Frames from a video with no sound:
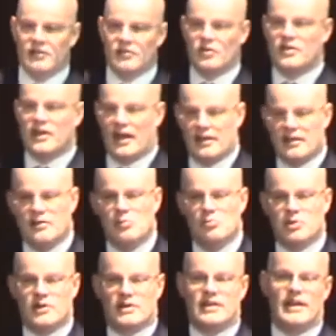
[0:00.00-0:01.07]
You can
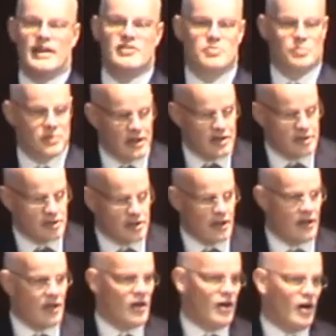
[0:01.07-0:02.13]
put less pressure
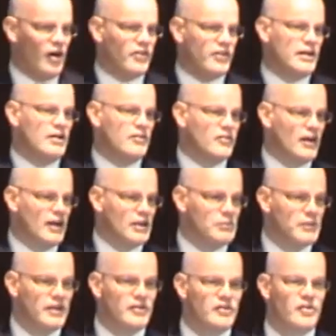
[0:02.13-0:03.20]
on the
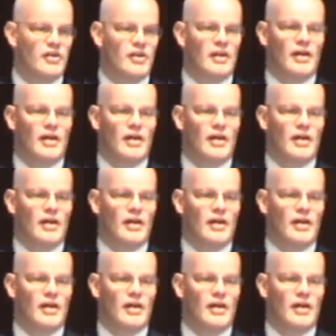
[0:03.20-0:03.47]
environment